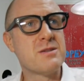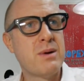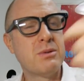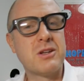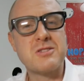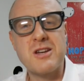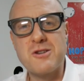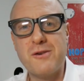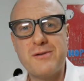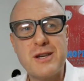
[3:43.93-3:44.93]
It's a public
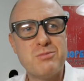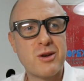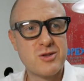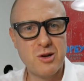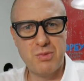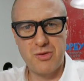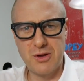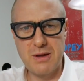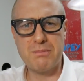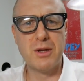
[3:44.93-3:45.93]
discussion on Facebook, so I'll put
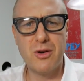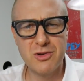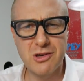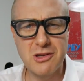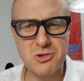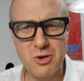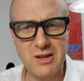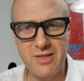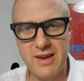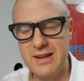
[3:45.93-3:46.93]
the link below and you can
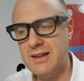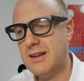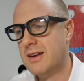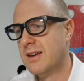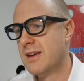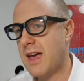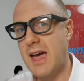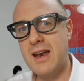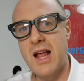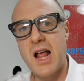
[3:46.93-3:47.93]
join in that.
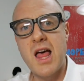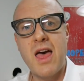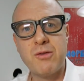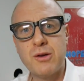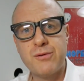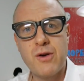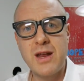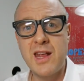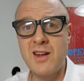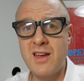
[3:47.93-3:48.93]
And uh, have a good
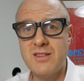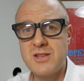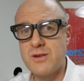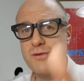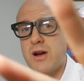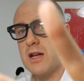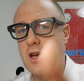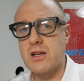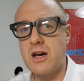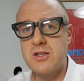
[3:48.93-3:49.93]
Friday night. This is Friday
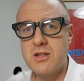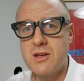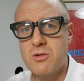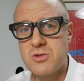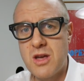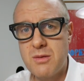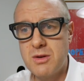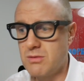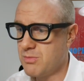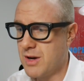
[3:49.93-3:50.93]
Night Gaijin,
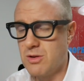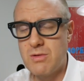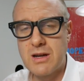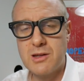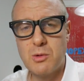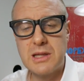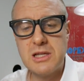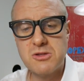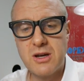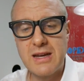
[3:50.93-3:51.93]
Hikosaemon, with my new regular
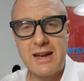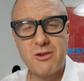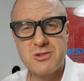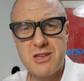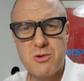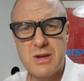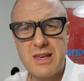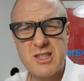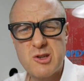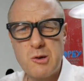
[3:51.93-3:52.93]
weekly slot, and I'll see you
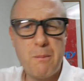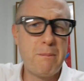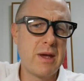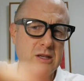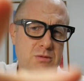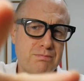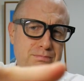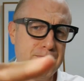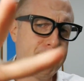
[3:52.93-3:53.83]
again soon. Peace.